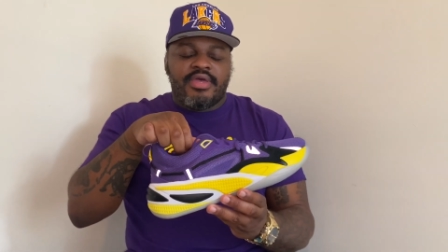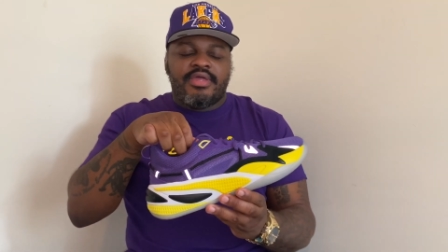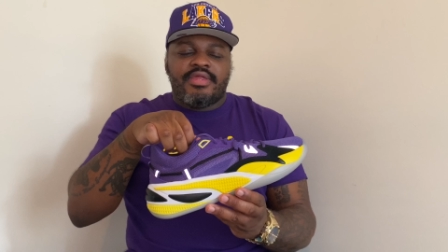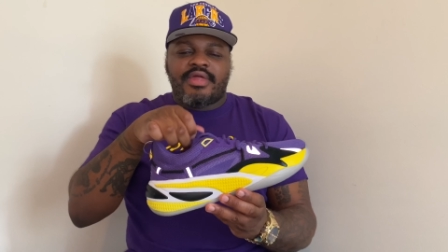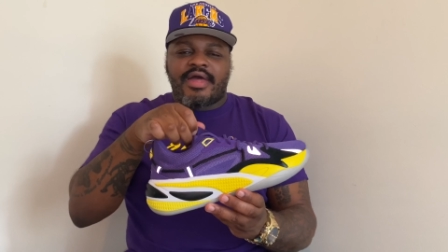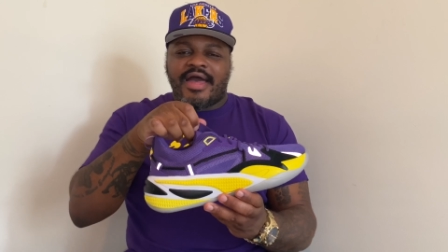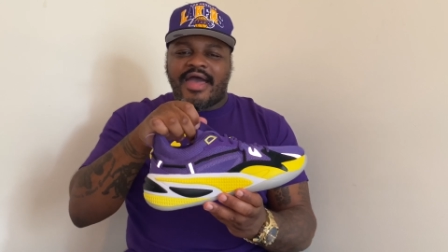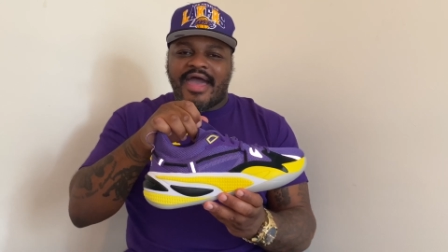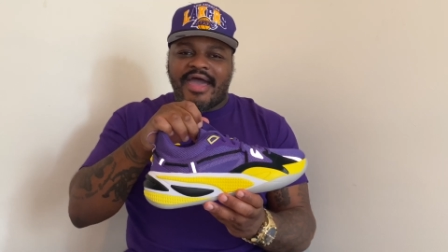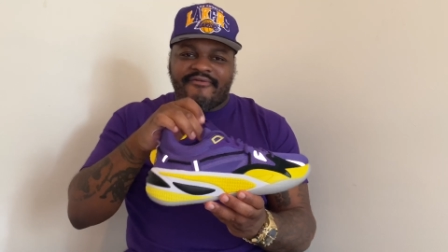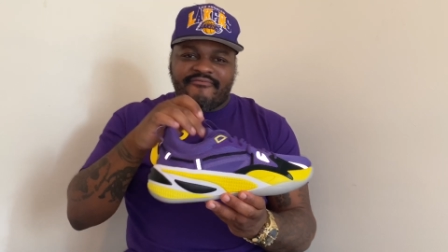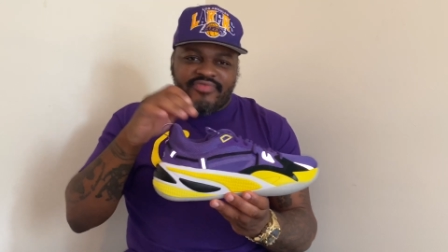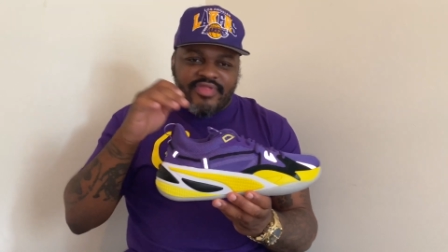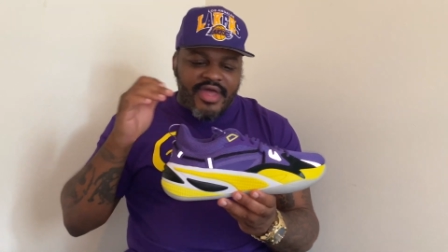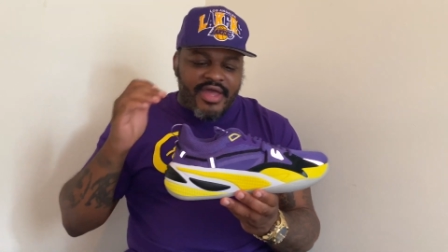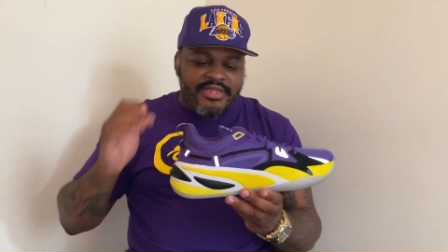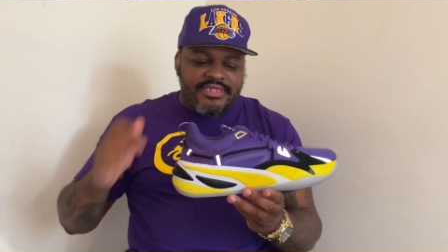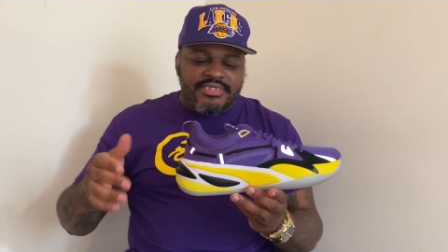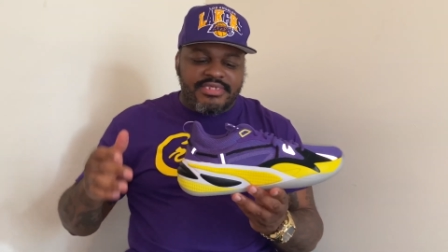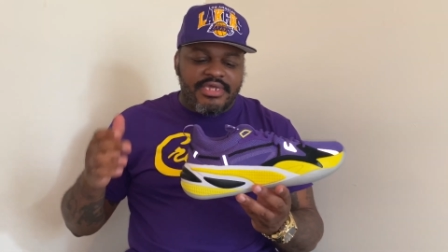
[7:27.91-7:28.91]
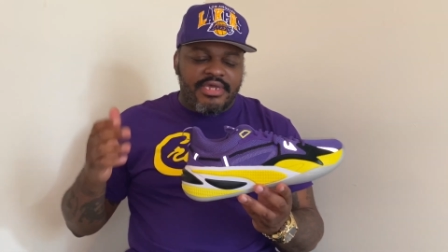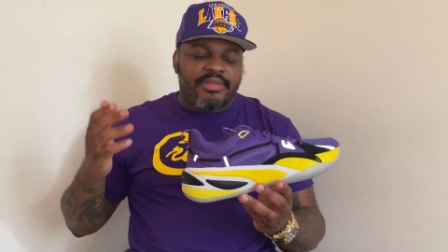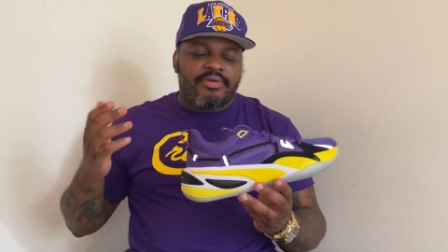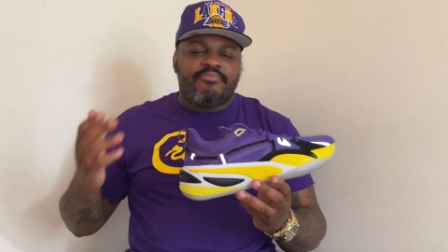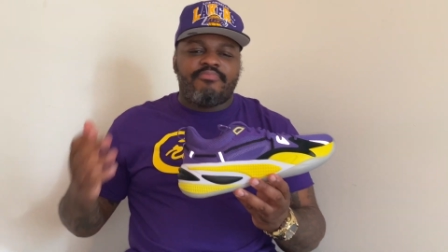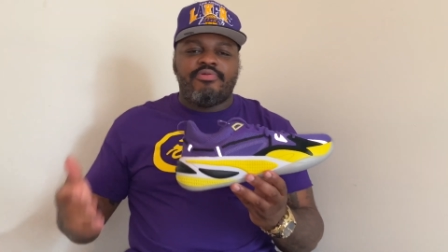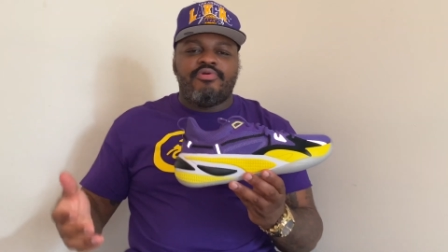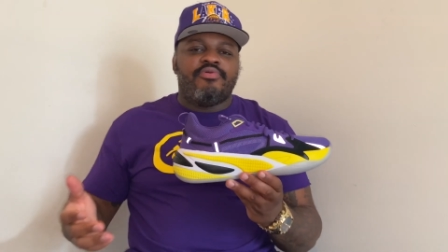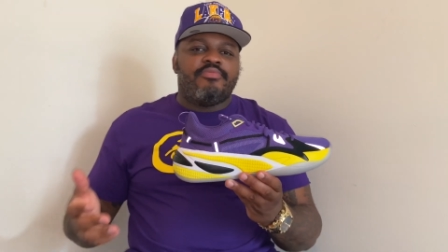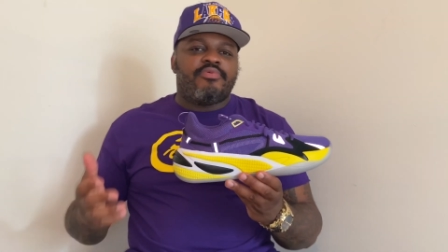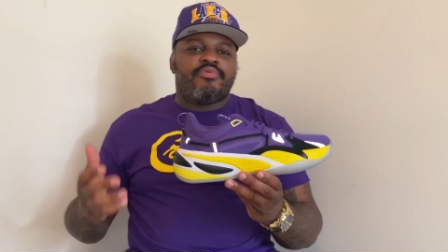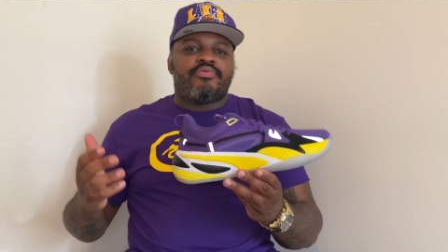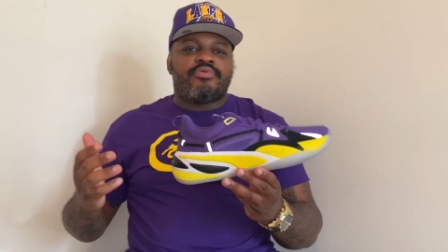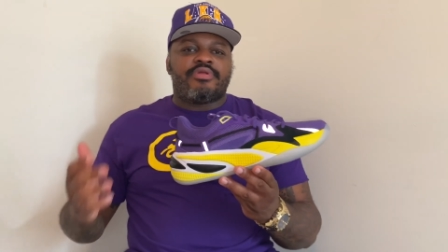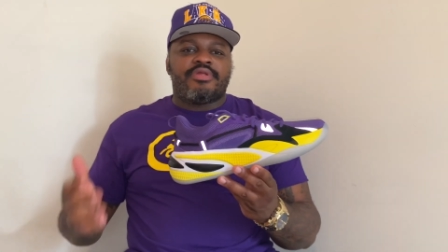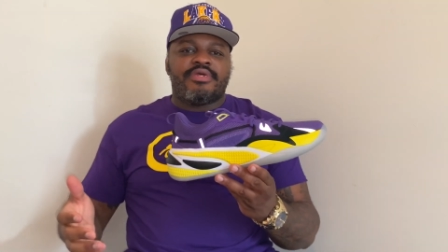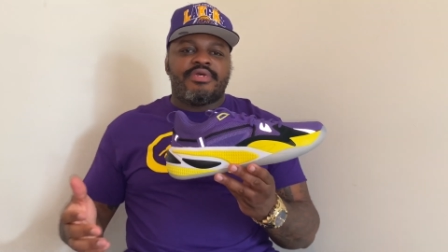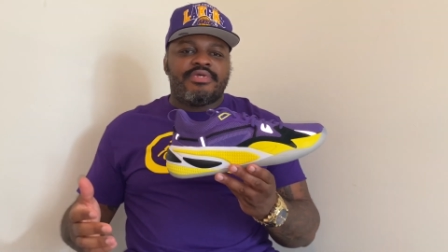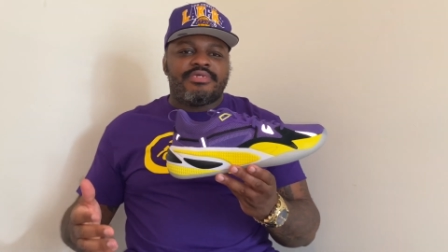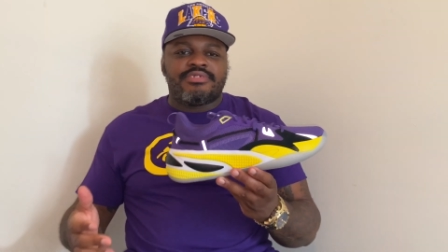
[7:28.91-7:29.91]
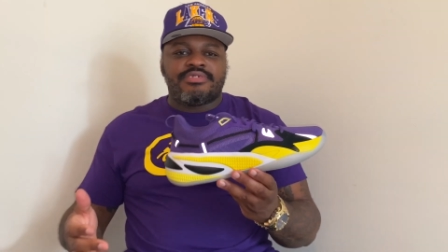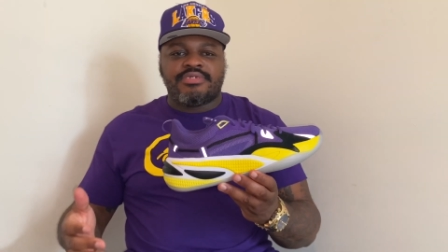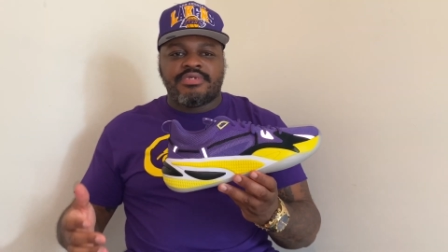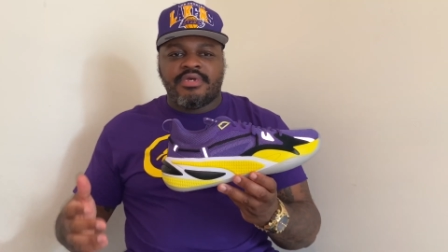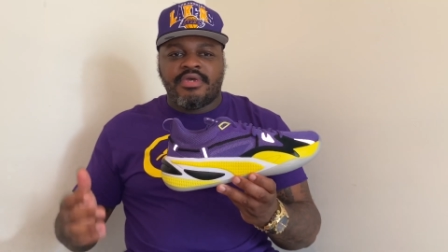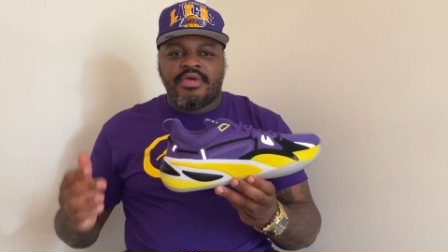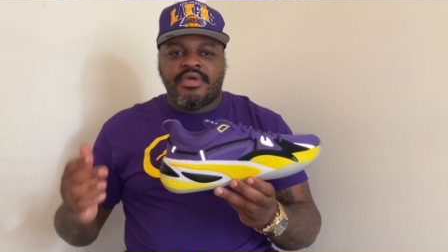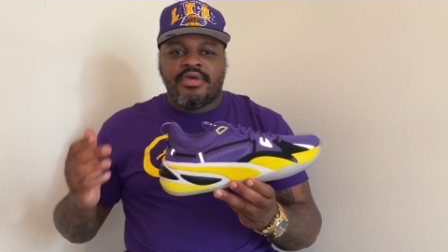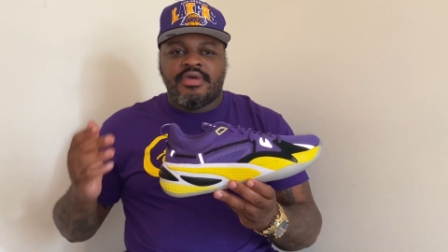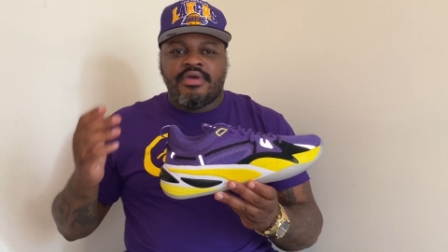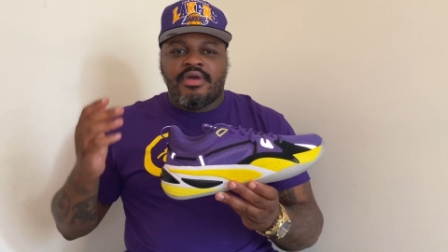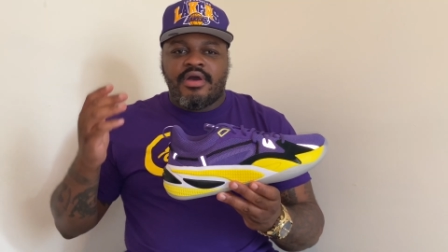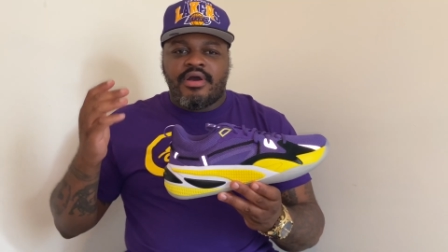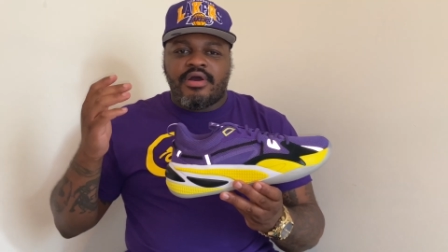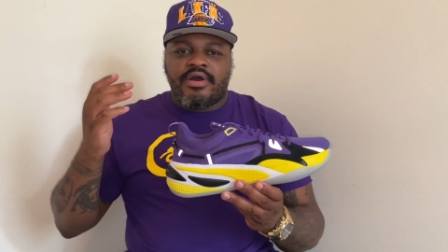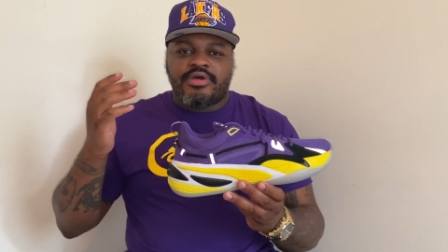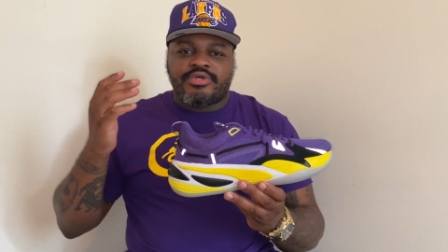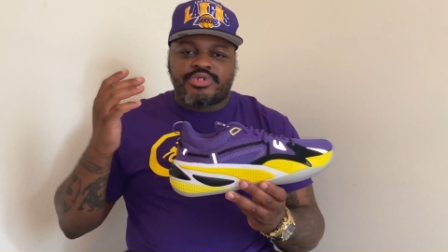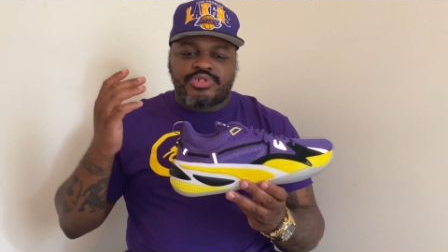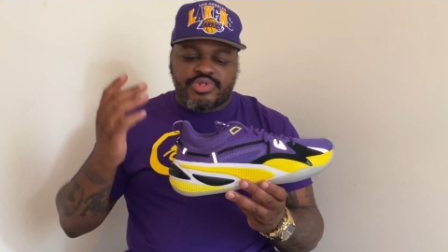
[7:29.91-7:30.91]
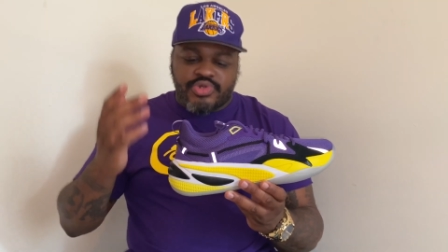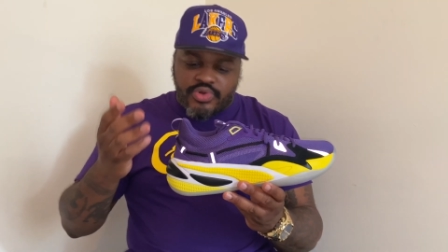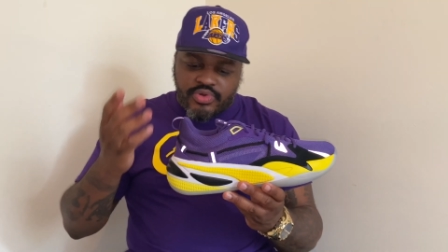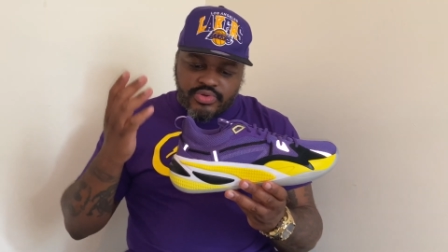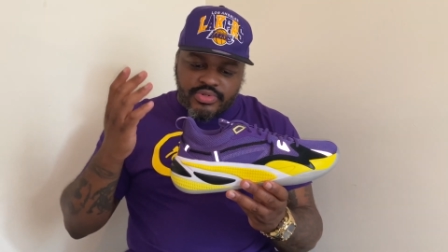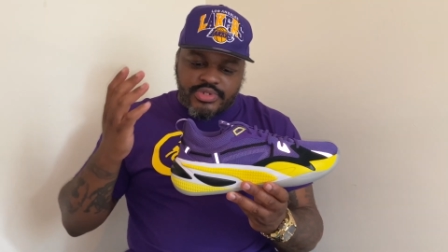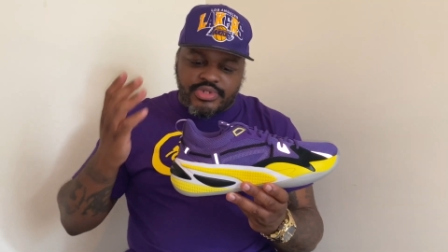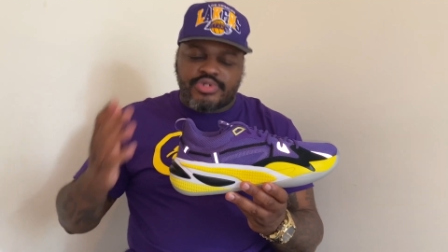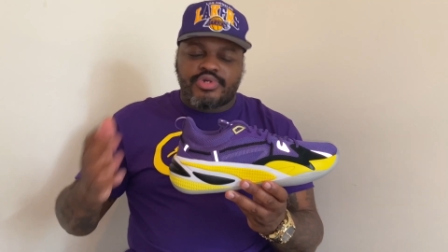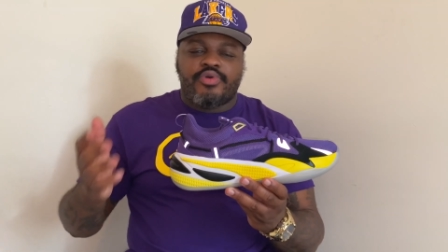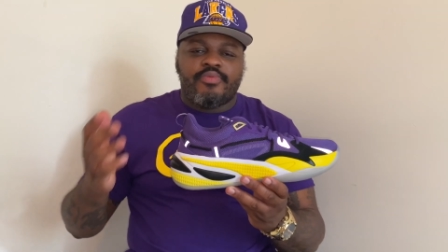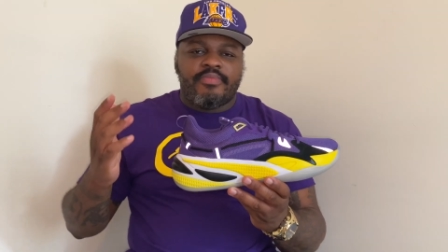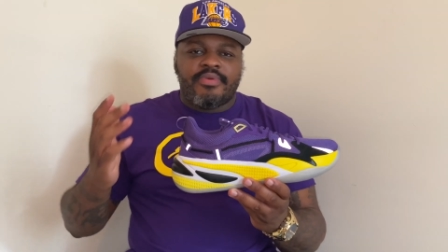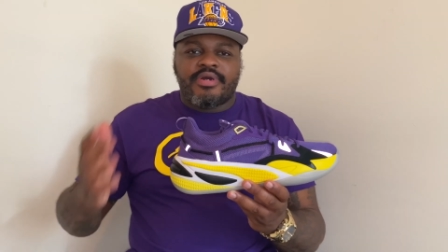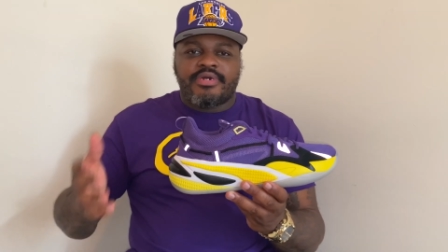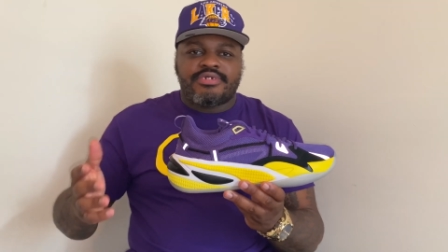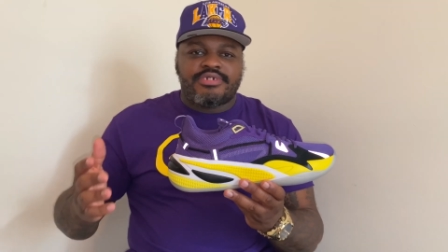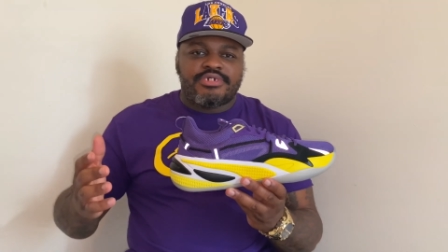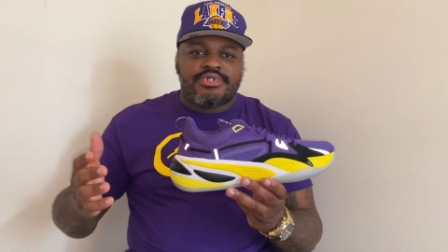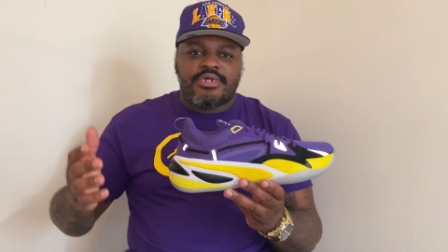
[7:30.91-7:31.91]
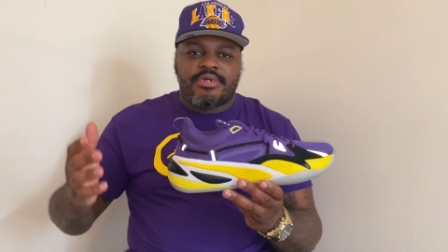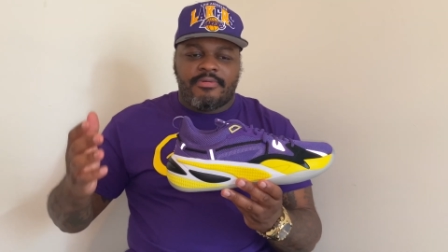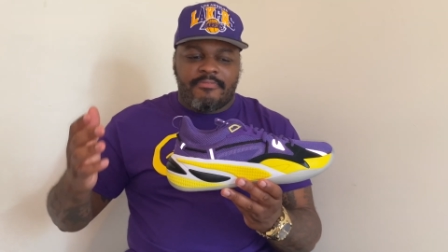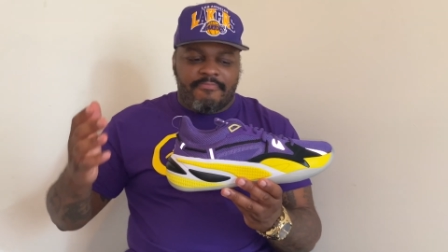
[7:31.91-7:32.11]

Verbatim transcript: I have not seen a Puma release uh, stir so much